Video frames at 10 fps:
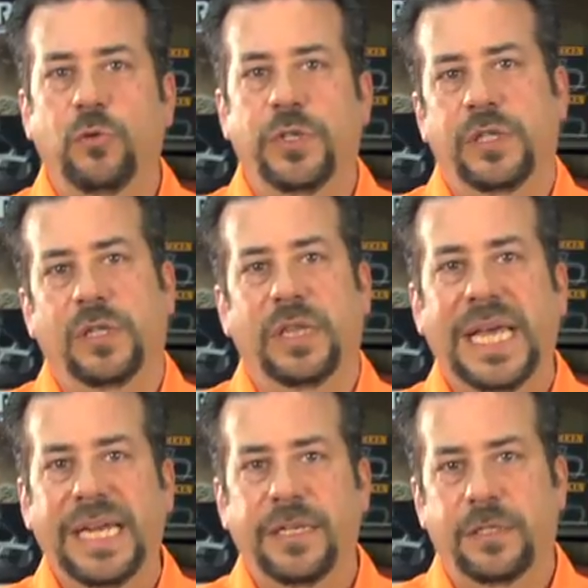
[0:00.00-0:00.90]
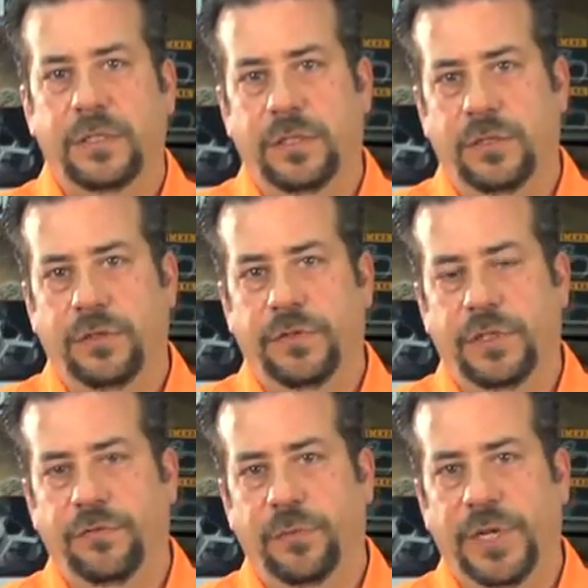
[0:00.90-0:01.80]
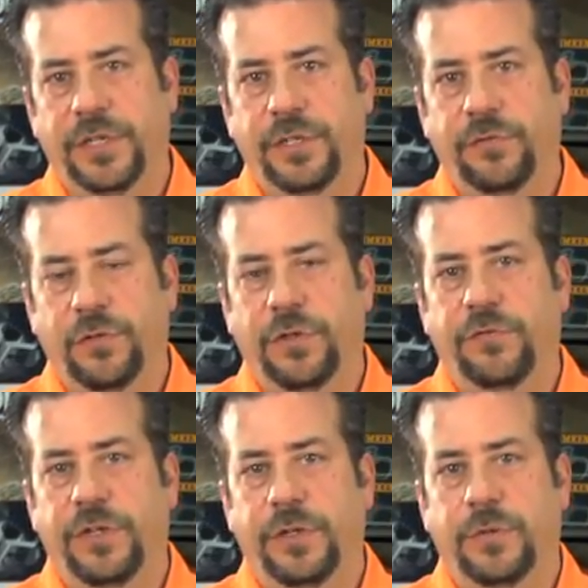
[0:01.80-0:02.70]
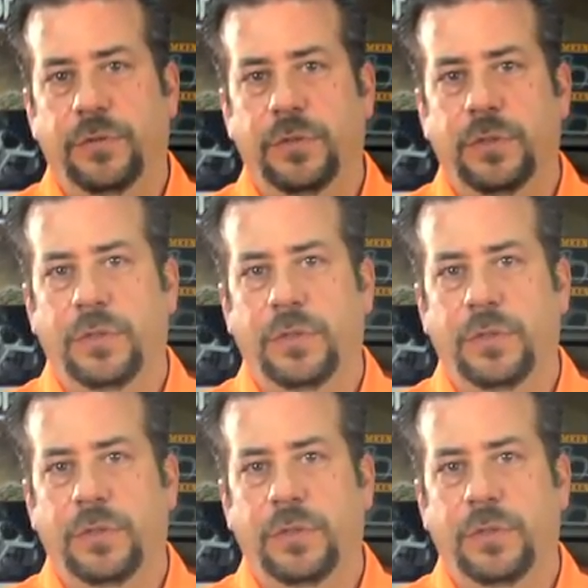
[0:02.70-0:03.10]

with the latest service information for their vehicles.